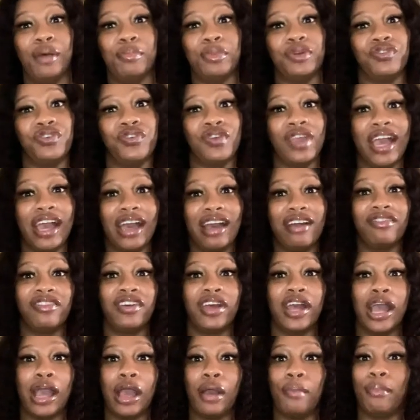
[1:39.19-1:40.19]
If you have
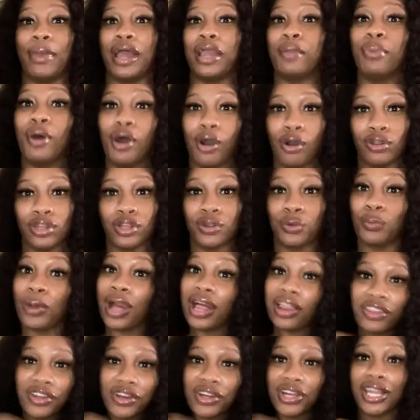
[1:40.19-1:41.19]
bipolar
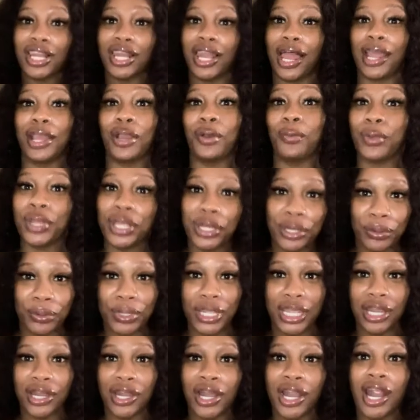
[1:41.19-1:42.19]
weather like we do
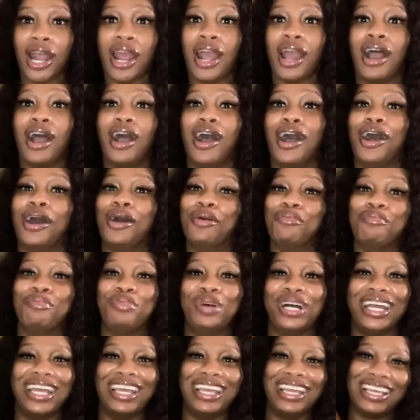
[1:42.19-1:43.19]
here.
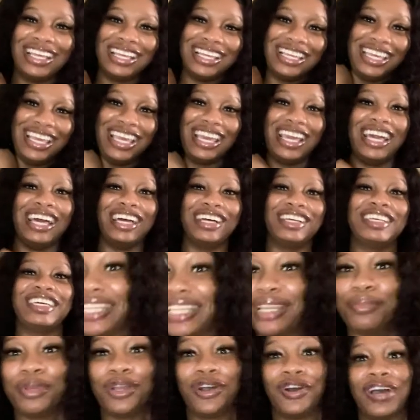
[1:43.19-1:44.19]
But yeah,
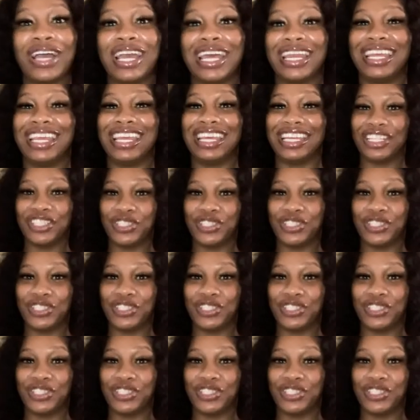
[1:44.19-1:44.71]
let me go ahead and get